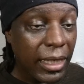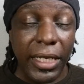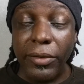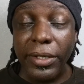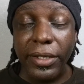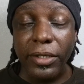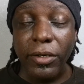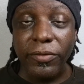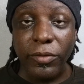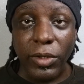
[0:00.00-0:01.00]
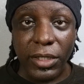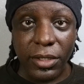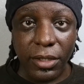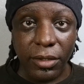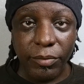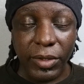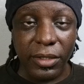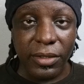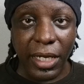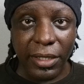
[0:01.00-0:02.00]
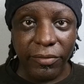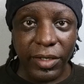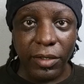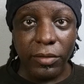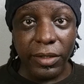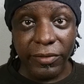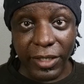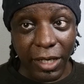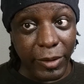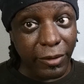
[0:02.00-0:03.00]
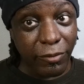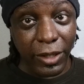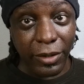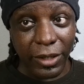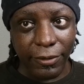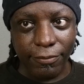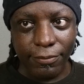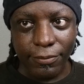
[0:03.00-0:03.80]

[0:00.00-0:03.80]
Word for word: Anyway, thank you all for watching. Please like the video. Leave a comment. What do you think?